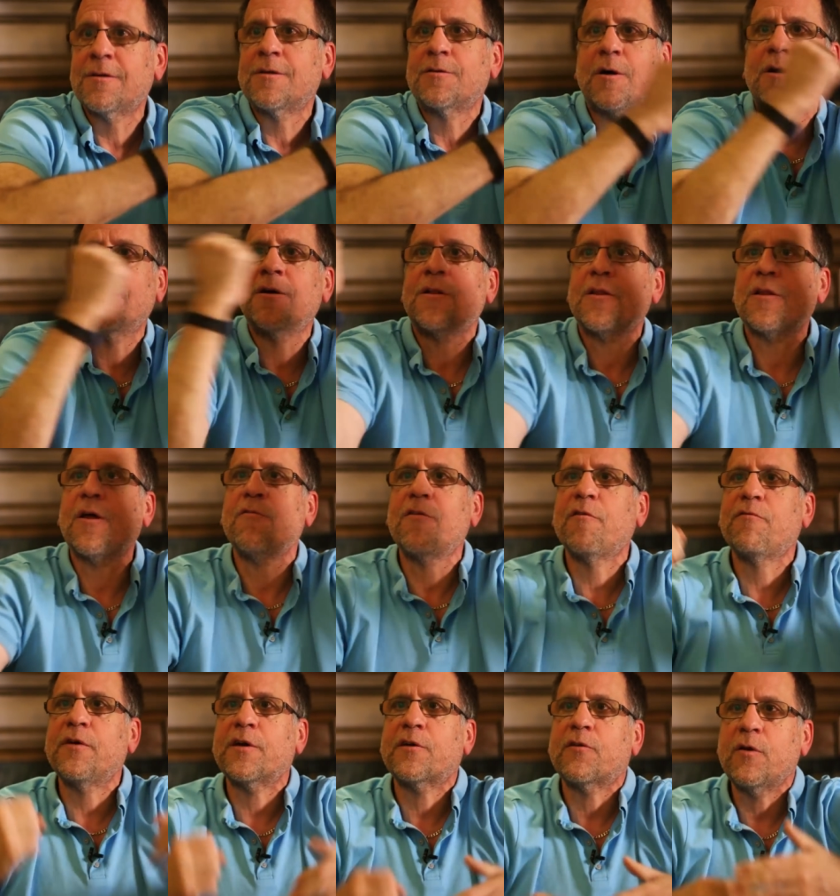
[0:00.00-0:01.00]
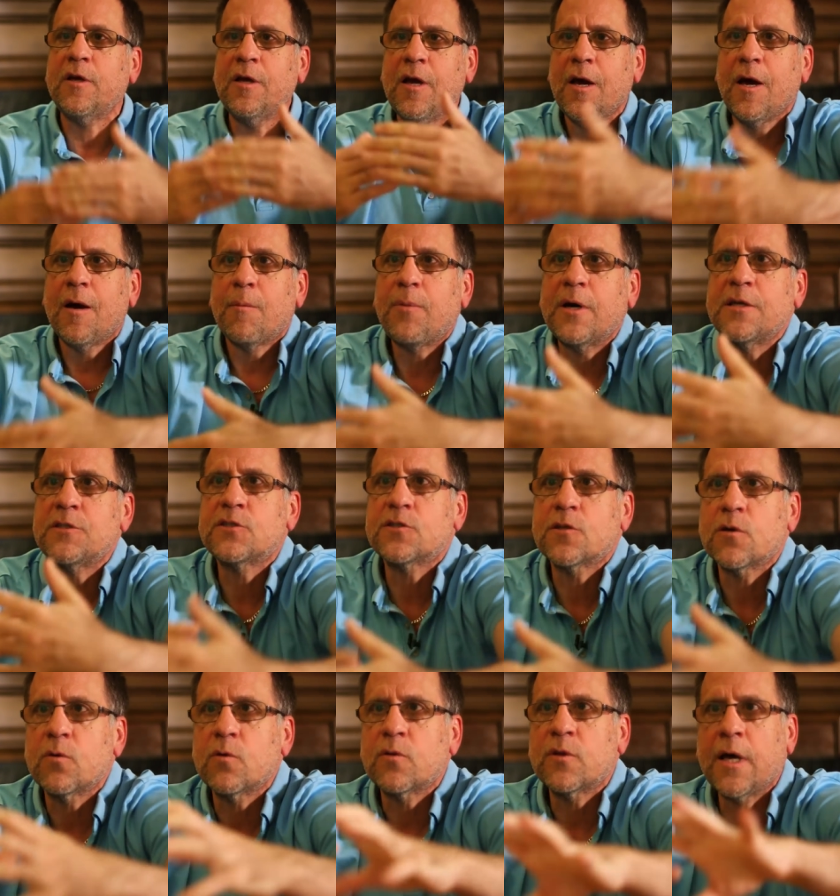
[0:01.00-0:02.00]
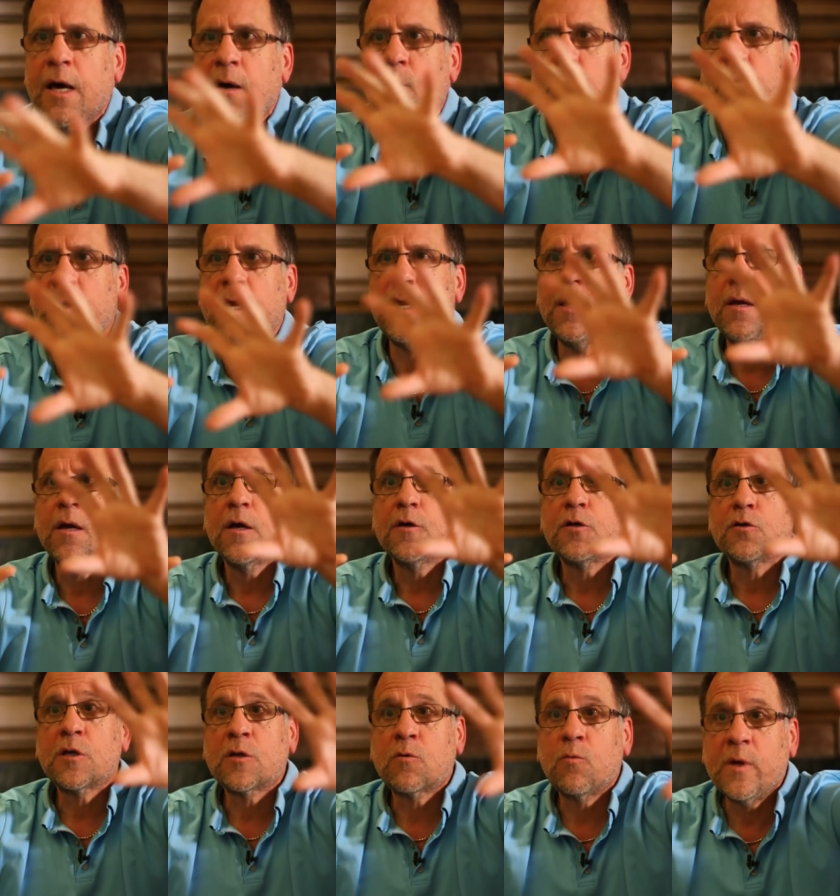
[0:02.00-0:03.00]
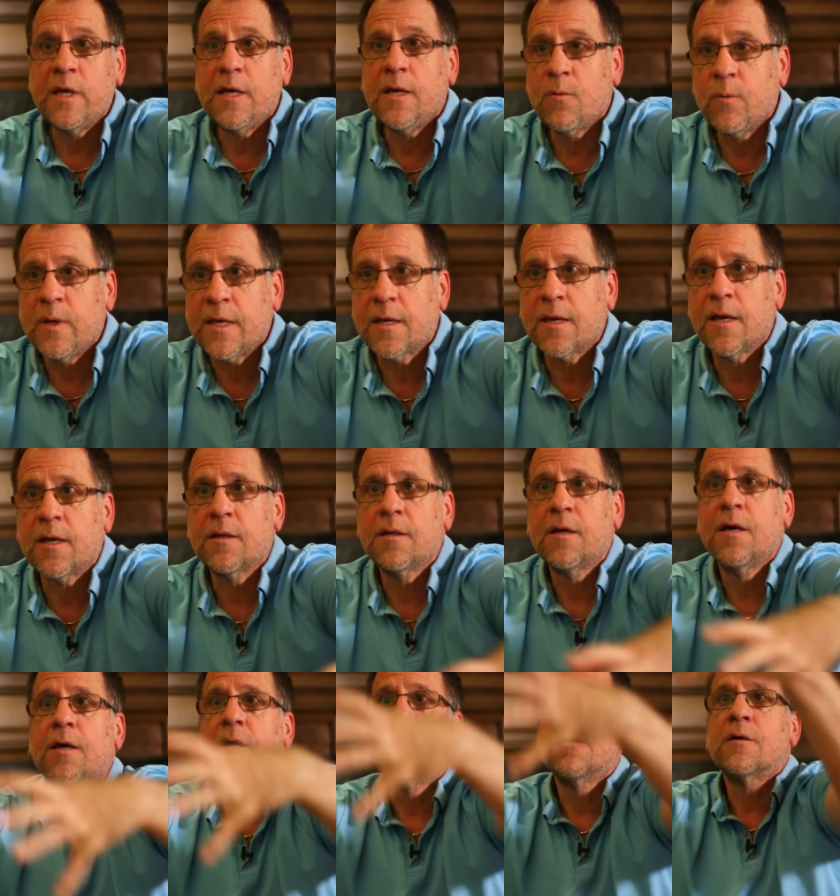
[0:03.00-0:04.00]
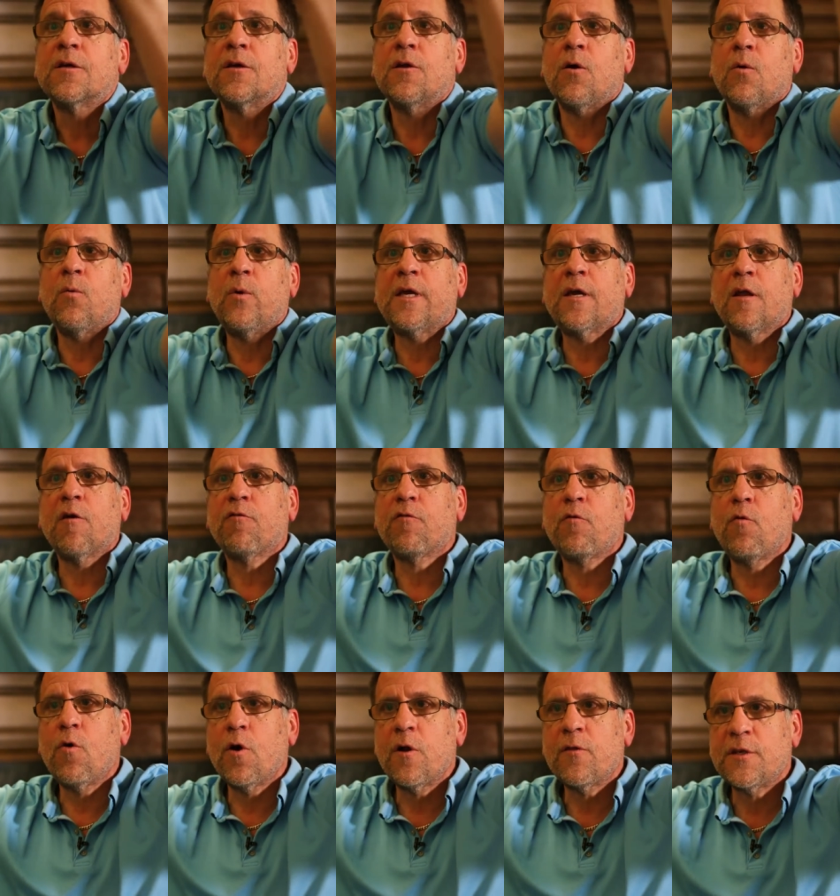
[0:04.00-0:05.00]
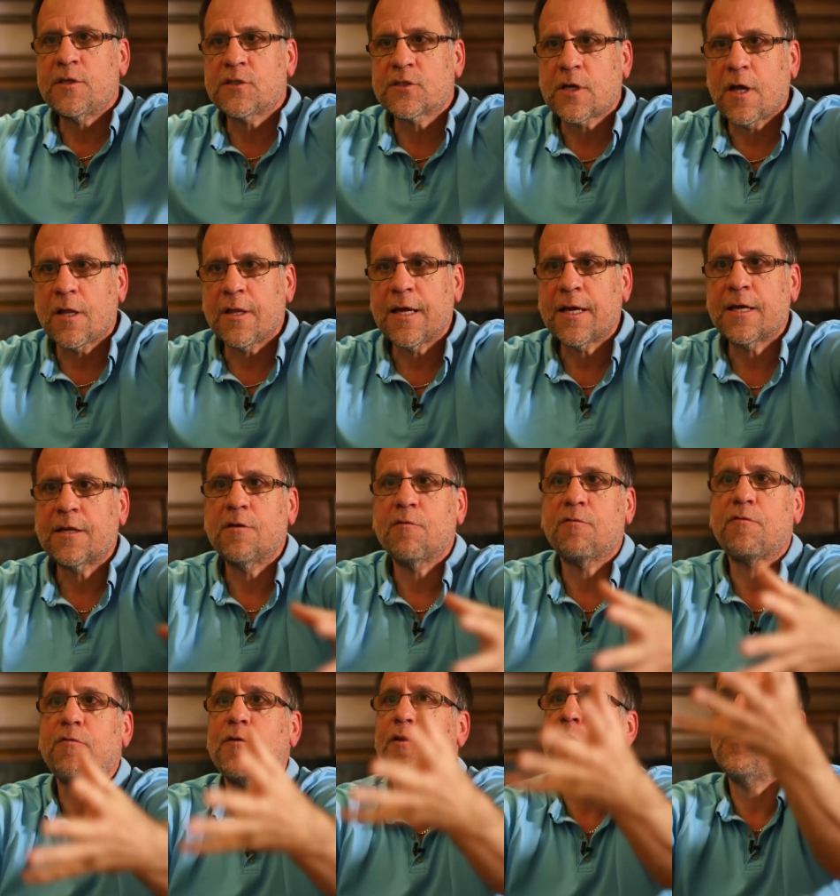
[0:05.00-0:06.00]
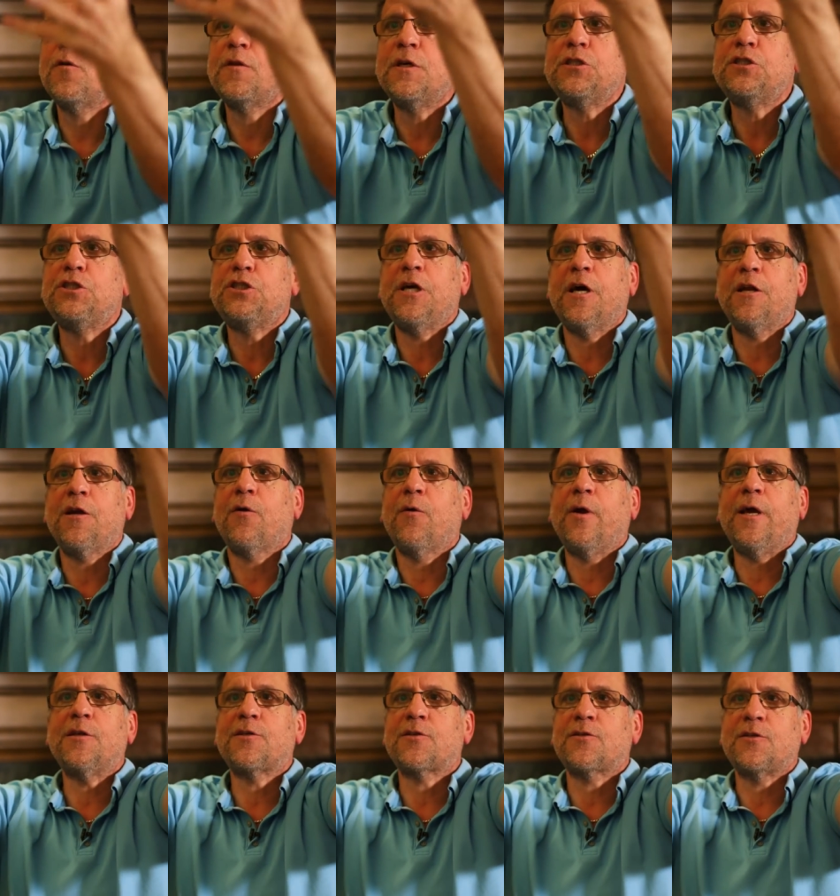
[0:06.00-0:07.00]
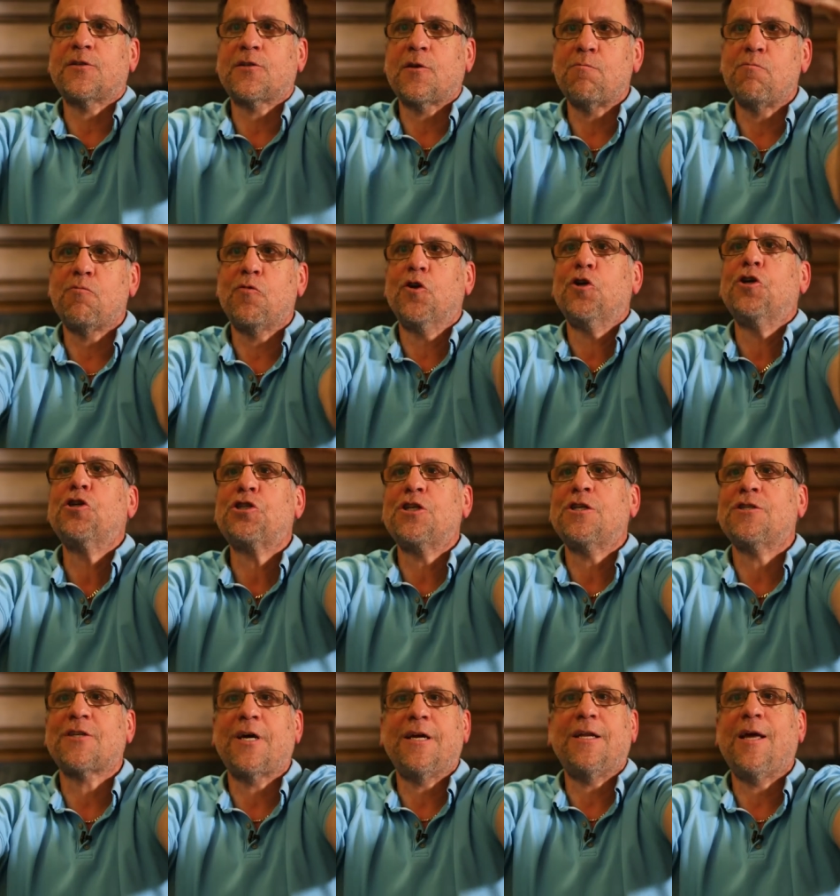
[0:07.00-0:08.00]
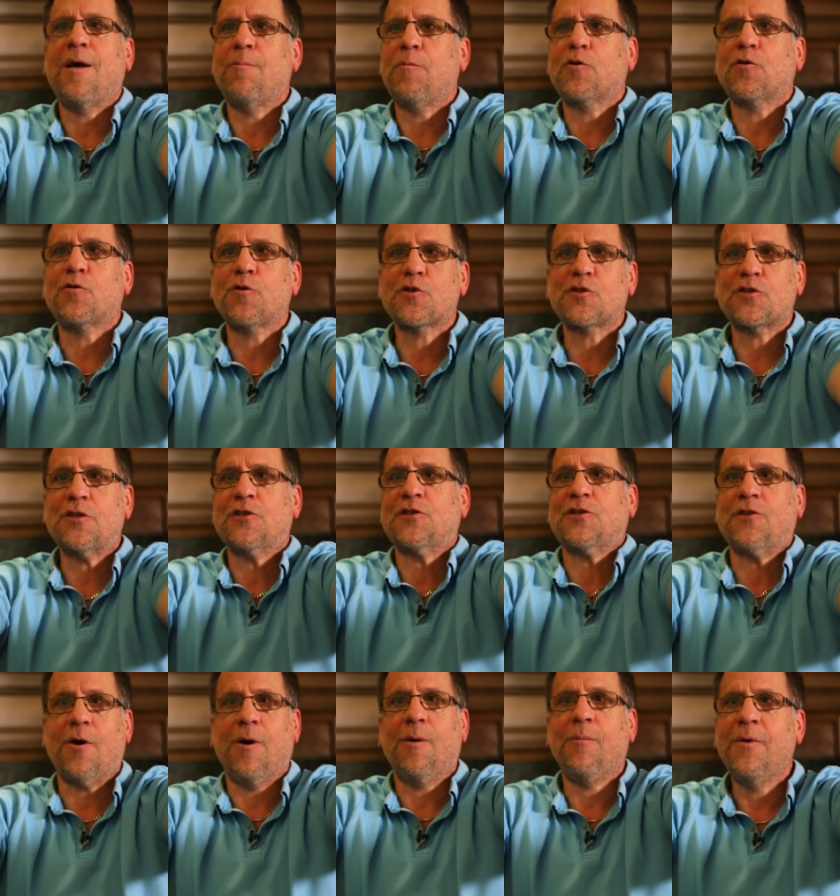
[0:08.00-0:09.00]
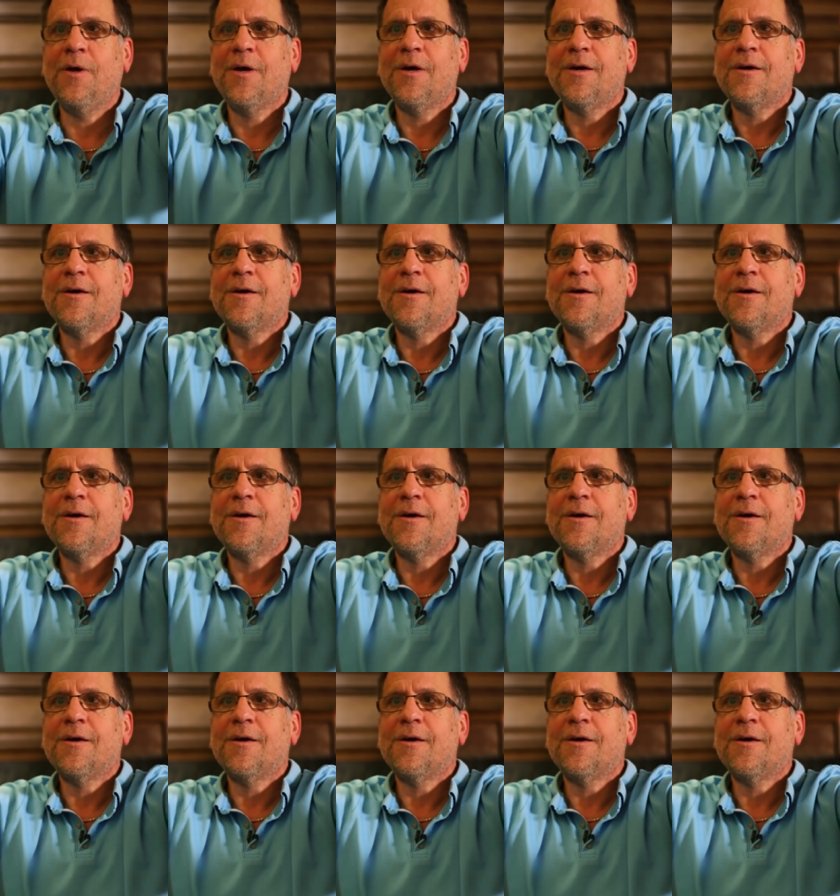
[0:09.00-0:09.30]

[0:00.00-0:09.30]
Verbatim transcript: the love of victory, but so that we, we, we can, you know, we can afford this collective flow that generates this emergent dynamical system,